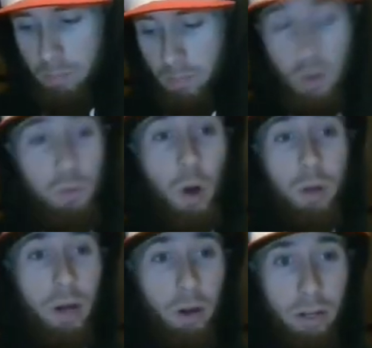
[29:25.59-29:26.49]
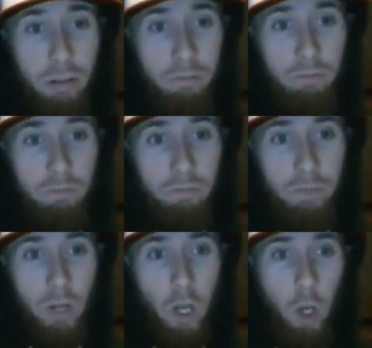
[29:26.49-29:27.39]
There's Marty Marion,
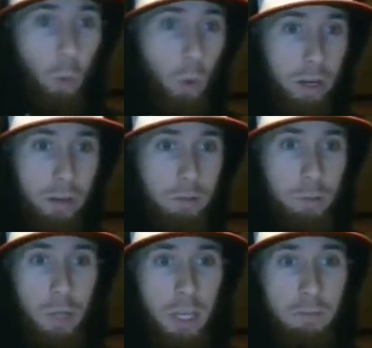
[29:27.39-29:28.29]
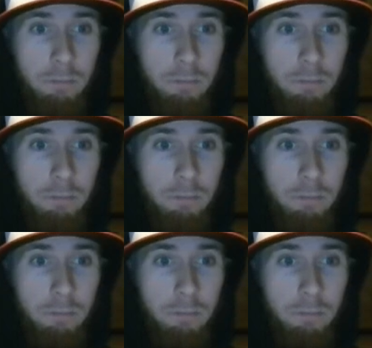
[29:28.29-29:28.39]
who won an MVP.